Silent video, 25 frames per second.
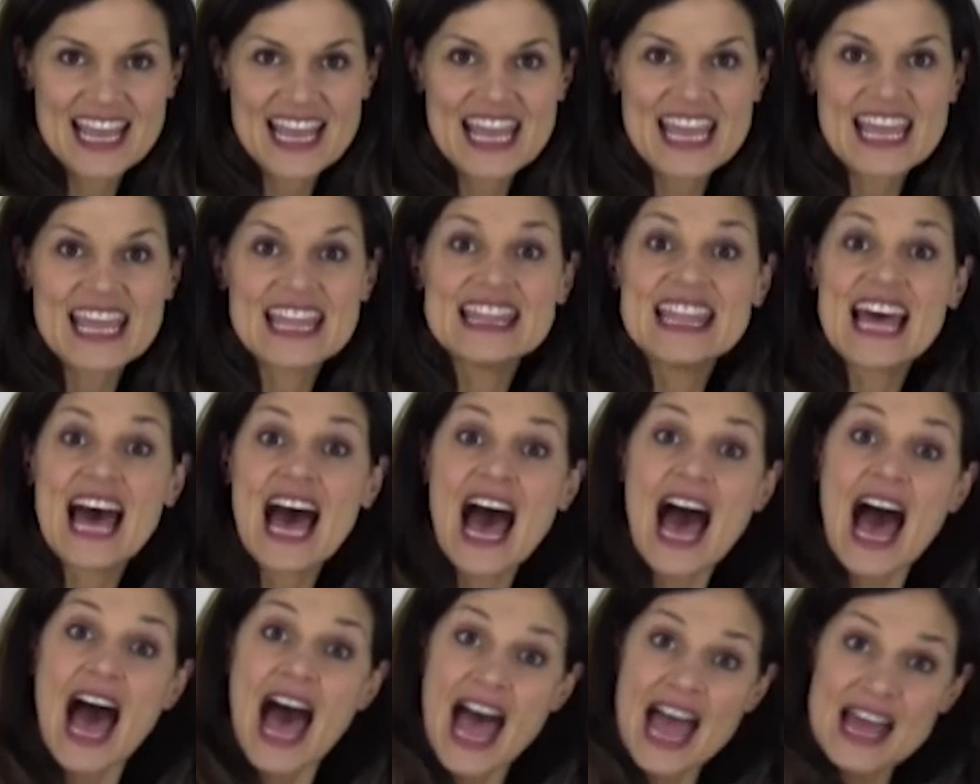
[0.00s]
in the
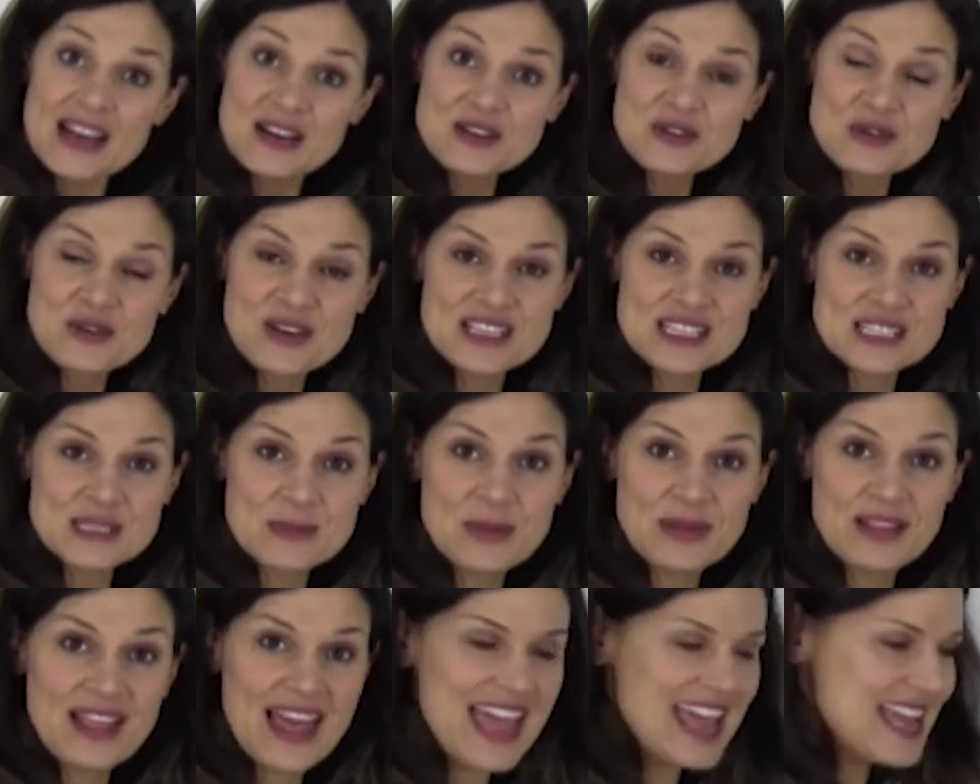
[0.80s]
hundreds
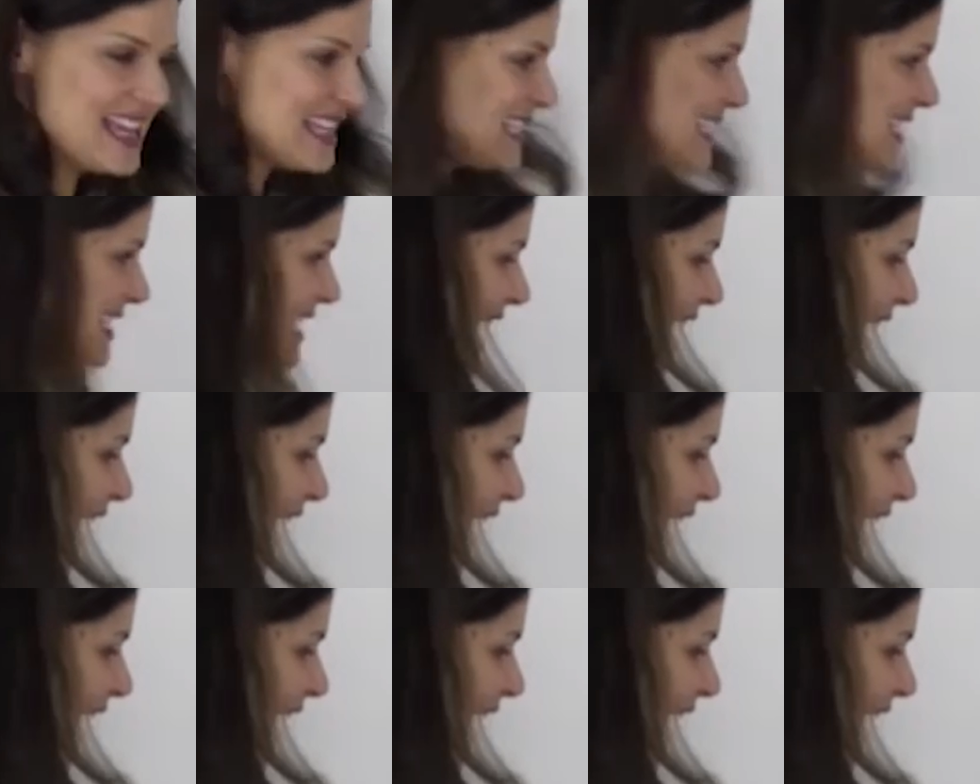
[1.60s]
place,